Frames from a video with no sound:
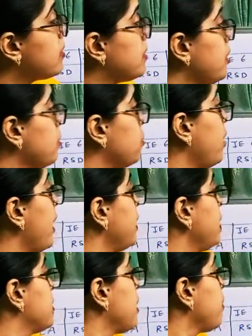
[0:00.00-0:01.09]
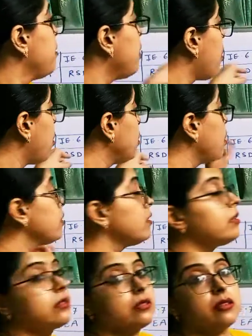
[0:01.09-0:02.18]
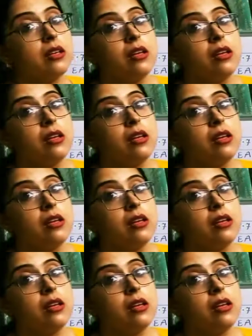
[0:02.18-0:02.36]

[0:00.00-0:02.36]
0 and disable all others.